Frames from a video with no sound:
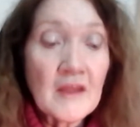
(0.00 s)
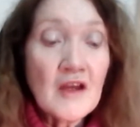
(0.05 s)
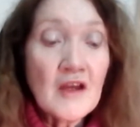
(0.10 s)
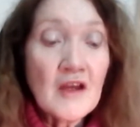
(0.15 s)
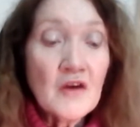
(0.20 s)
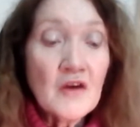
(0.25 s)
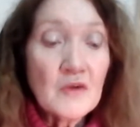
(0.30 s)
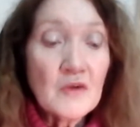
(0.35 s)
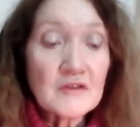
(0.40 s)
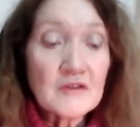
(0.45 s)

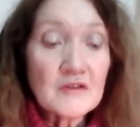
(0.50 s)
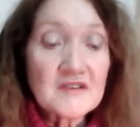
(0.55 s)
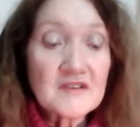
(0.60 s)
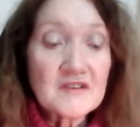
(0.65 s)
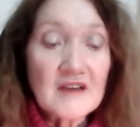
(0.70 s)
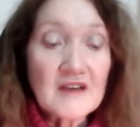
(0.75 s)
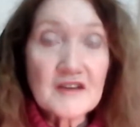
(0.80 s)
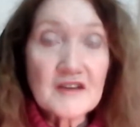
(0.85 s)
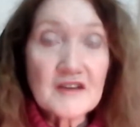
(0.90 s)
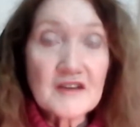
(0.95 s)
We'll
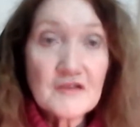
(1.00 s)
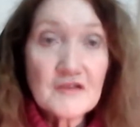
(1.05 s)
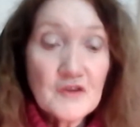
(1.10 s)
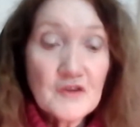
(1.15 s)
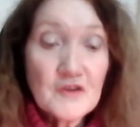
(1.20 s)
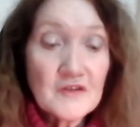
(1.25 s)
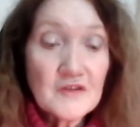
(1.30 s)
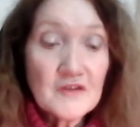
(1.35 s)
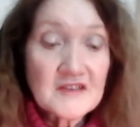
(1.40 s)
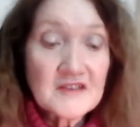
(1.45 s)
discuss a
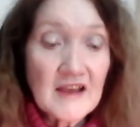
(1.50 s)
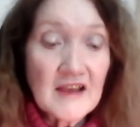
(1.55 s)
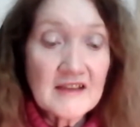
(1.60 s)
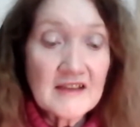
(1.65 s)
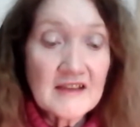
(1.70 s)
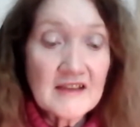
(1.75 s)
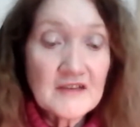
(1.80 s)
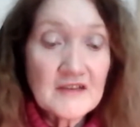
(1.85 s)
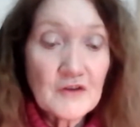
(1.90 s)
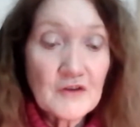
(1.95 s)
few of the
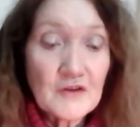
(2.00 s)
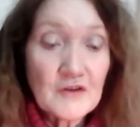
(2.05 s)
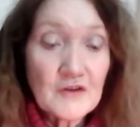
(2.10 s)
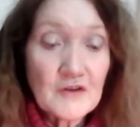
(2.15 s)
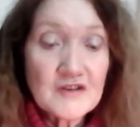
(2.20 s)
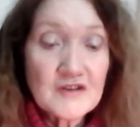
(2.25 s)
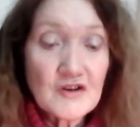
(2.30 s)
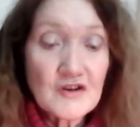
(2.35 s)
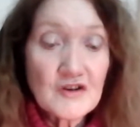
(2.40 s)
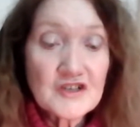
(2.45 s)
scientific
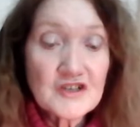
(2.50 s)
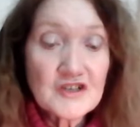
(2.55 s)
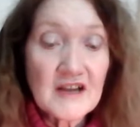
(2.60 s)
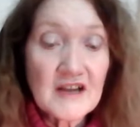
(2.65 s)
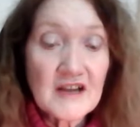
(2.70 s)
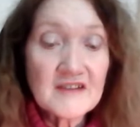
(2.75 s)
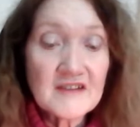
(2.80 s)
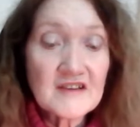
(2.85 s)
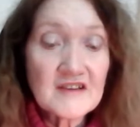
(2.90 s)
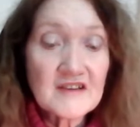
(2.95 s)
research
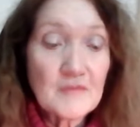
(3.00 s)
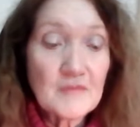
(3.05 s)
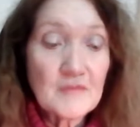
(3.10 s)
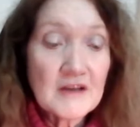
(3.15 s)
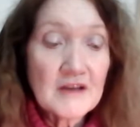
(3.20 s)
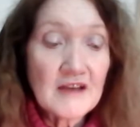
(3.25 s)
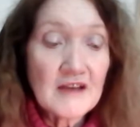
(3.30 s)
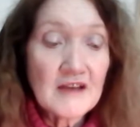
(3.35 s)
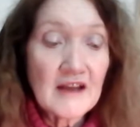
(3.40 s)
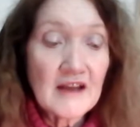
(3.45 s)
studies that have been
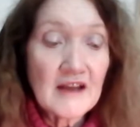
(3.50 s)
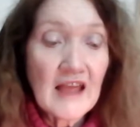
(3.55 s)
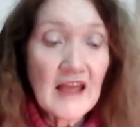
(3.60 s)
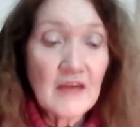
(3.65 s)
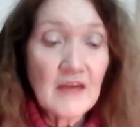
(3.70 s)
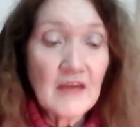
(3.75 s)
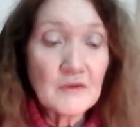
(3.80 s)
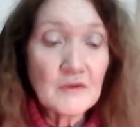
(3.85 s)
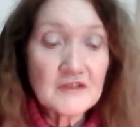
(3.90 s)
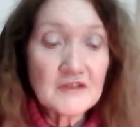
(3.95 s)
done,
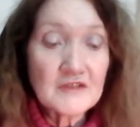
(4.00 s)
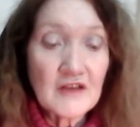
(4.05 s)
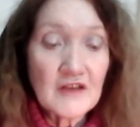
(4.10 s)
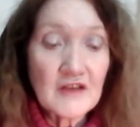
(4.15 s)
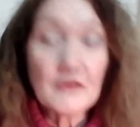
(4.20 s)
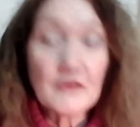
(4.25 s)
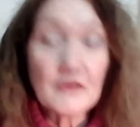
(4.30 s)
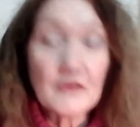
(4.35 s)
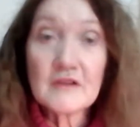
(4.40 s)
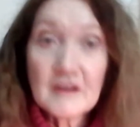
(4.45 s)
and we'll tell
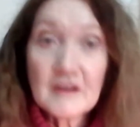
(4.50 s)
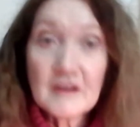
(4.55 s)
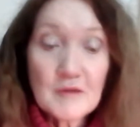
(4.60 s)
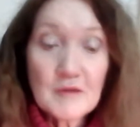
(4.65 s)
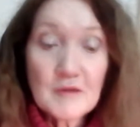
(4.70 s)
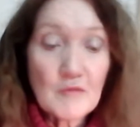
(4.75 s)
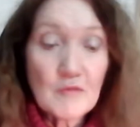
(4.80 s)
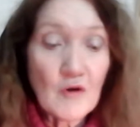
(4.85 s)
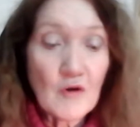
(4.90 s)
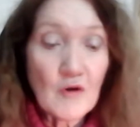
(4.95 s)
you a little
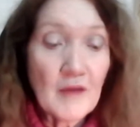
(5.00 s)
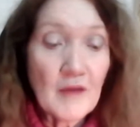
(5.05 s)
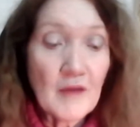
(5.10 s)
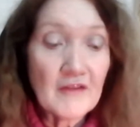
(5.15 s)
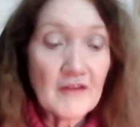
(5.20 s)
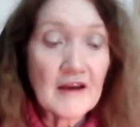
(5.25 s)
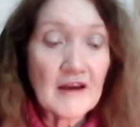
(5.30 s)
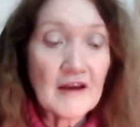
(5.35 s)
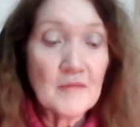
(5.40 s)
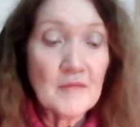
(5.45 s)
bit more about
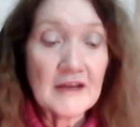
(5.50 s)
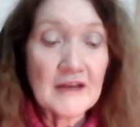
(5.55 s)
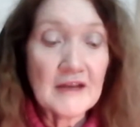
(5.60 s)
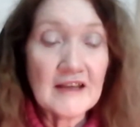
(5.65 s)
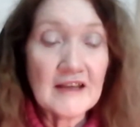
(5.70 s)
the company.